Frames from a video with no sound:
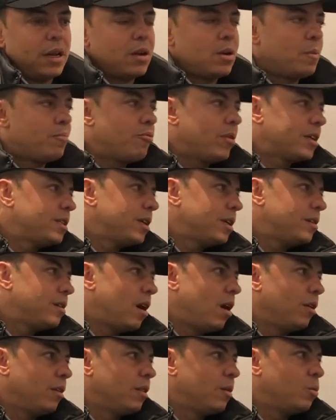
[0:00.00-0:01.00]
Briggsy and
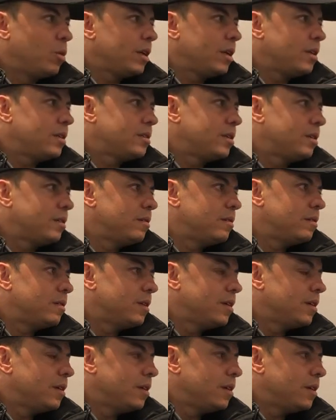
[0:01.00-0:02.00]
Nile on the wings, and
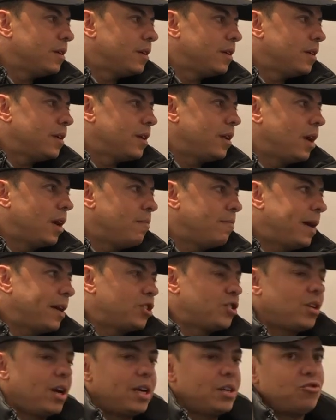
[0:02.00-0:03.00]

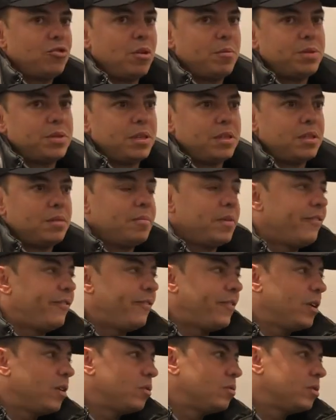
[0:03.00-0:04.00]
Max Shane drops into
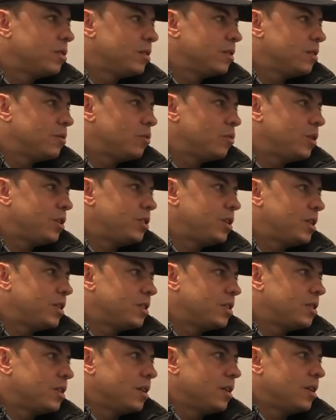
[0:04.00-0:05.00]
midfield, which
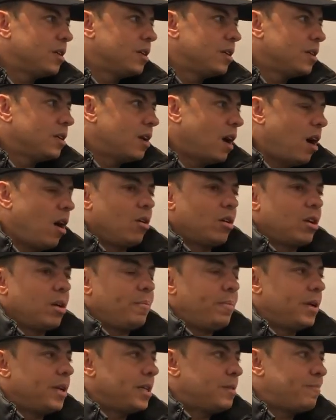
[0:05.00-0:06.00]
is
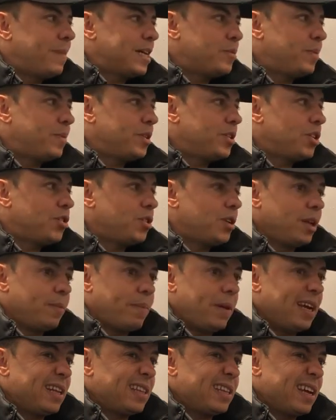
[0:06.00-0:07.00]
arguably his best position. He
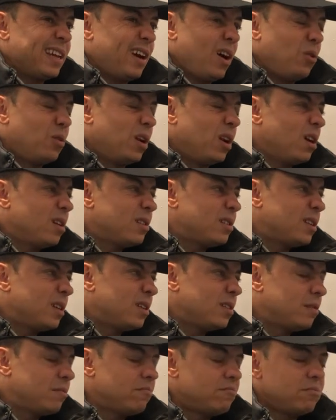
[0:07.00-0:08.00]
played there the whole of last
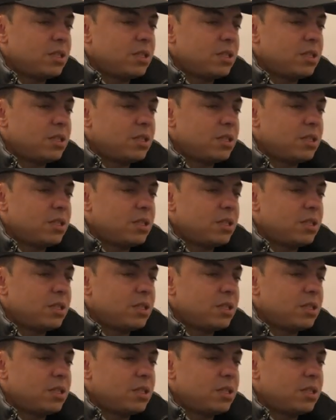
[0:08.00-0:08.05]
season.